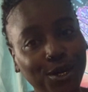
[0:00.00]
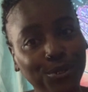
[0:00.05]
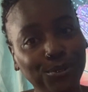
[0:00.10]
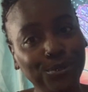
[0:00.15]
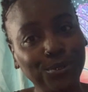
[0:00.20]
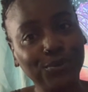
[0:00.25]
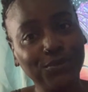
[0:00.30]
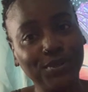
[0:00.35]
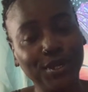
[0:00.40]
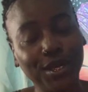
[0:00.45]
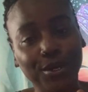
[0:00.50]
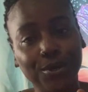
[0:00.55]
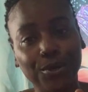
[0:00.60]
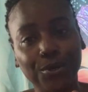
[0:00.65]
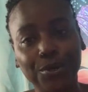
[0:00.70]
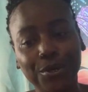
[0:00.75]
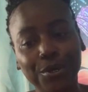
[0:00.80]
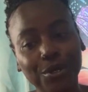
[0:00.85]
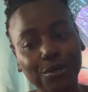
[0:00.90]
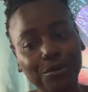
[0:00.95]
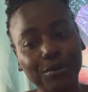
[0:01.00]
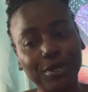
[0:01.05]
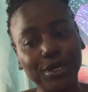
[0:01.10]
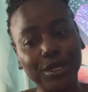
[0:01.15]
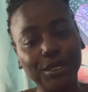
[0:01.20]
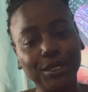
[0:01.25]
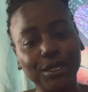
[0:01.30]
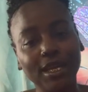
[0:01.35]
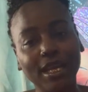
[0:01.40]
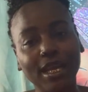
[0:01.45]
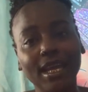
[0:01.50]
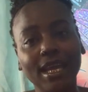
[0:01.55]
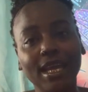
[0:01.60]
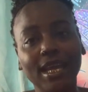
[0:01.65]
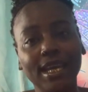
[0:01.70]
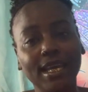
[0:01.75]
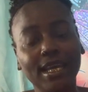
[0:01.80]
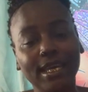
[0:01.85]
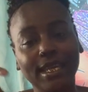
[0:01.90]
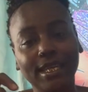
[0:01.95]
on over there and order it.
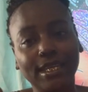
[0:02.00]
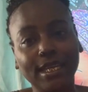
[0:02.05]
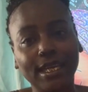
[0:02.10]
Hit